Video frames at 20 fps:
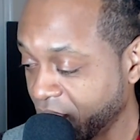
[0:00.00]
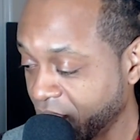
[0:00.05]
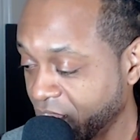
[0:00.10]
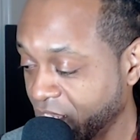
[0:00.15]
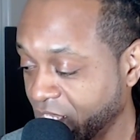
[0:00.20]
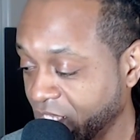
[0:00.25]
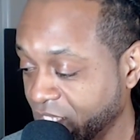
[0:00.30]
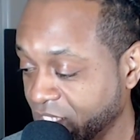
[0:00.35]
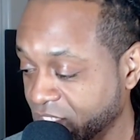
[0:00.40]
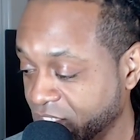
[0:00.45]

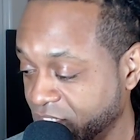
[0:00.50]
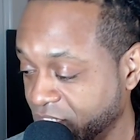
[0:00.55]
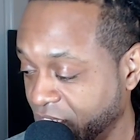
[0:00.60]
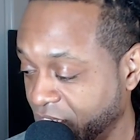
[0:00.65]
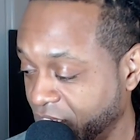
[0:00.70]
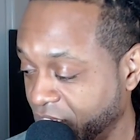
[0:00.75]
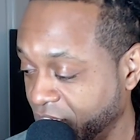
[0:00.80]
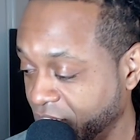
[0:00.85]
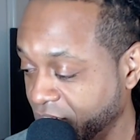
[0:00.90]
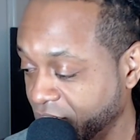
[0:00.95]
is
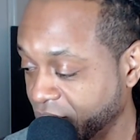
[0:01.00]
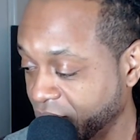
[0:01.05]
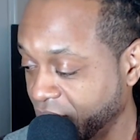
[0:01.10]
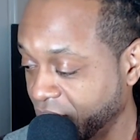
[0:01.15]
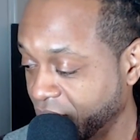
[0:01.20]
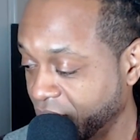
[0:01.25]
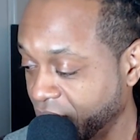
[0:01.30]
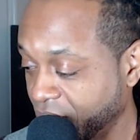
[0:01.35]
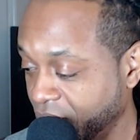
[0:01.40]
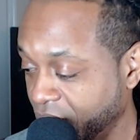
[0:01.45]
that
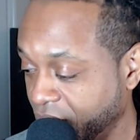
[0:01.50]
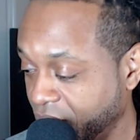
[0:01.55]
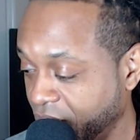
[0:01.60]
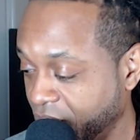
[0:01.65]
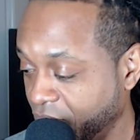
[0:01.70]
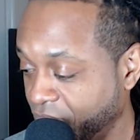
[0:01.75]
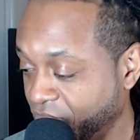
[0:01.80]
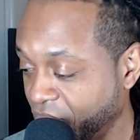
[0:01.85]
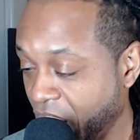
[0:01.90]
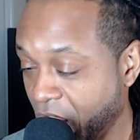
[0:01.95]

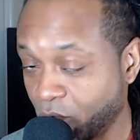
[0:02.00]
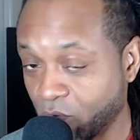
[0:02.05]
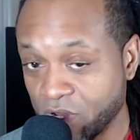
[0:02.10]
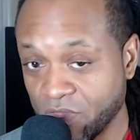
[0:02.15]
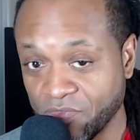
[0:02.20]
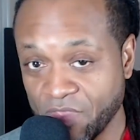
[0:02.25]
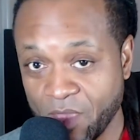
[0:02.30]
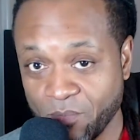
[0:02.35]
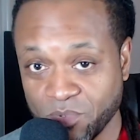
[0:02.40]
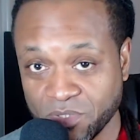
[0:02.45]
if I were in
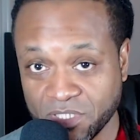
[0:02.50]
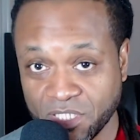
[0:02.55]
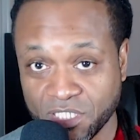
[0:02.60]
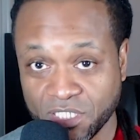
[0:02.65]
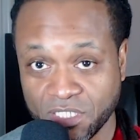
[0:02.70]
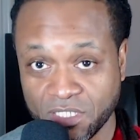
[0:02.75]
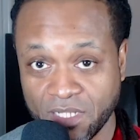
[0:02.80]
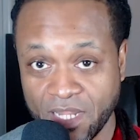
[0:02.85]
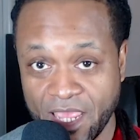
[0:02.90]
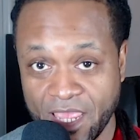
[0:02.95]
that
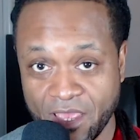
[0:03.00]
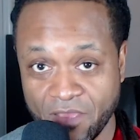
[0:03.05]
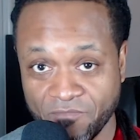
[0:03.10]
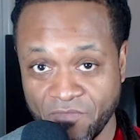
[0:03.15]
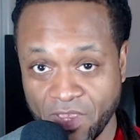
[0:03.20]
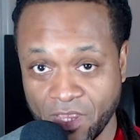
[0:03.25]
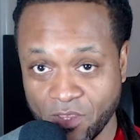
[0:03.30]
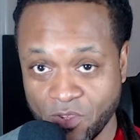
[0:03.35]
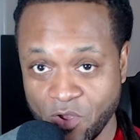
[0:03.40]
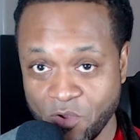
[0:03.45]
position now, if I
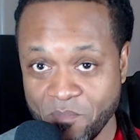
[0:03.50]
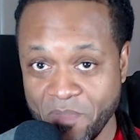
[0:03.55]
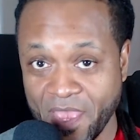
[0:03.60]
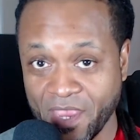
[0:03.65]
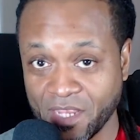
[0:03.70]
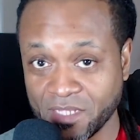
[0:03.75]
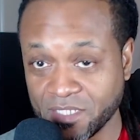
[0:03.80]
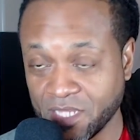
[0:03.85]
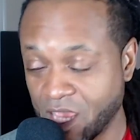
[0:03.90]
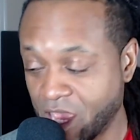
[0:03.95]
could go back
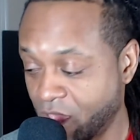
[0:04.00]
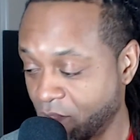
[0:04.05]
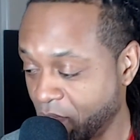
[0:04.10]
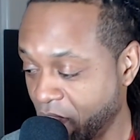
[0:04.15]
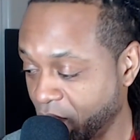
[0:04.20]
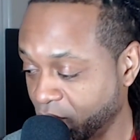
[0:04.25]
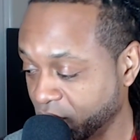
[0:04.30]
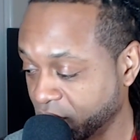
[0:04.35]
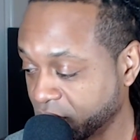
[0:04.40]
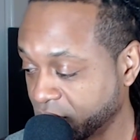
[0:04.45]
in time, I
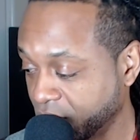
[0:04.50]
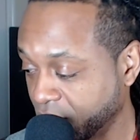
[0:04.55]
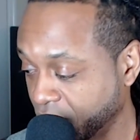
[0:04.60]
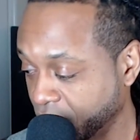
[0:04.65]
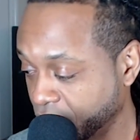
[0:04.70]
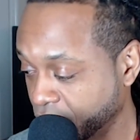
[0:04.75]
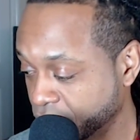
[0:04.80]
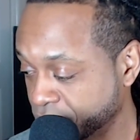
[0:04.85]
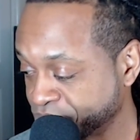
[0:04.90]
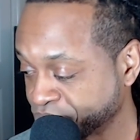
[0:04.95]
would
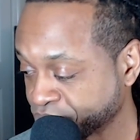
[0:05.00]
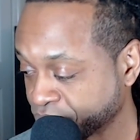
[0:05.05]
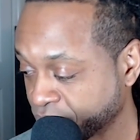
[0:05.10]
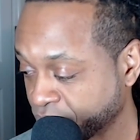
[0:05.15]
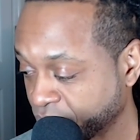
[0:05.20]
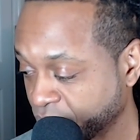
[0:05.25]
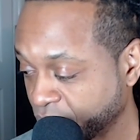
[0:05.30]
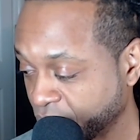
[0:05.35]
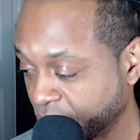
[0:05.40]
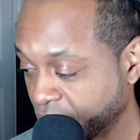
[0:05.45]
still
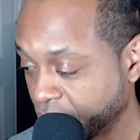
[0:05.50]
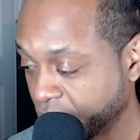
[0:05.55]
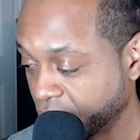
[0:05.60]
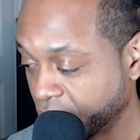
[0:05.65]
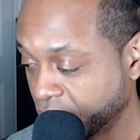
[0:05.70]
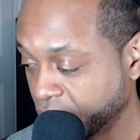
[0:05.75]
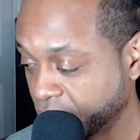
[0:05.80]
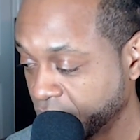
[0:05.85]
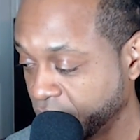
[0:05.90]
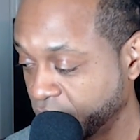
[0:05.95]

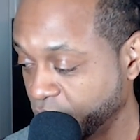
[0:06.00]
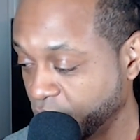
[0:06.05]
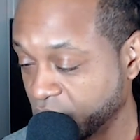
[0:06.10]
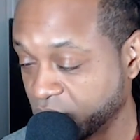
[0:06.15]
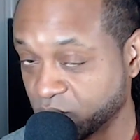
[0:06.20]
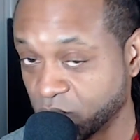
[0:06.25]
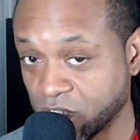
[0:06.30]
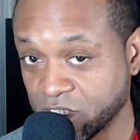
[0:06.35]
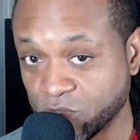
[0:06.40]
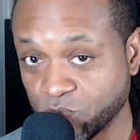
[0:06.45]
do as
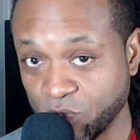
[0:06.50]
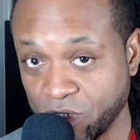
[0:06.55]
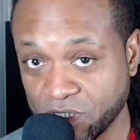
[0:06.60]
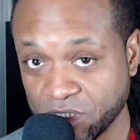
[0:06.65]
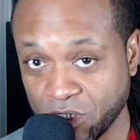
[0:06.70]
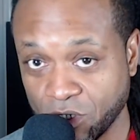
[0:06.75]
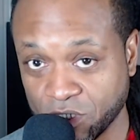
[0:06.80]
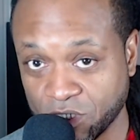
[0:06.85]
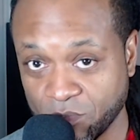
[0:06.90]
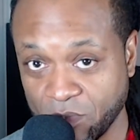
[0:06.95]
much
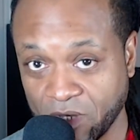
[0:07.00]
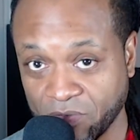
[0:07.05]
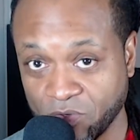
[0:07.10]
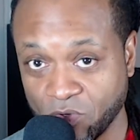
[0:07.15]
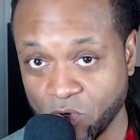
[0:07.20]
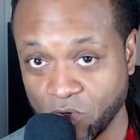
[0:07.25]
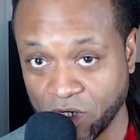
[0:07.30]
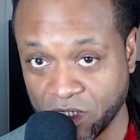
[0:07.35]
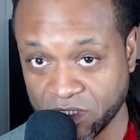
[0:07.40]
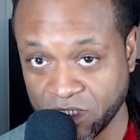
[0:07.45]
research about the
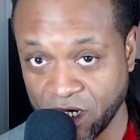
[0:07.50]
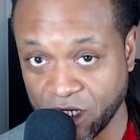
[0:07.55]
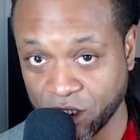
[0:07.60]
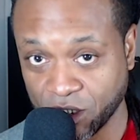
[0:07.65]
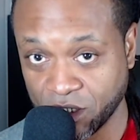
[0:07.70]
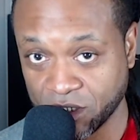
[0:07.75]
organization as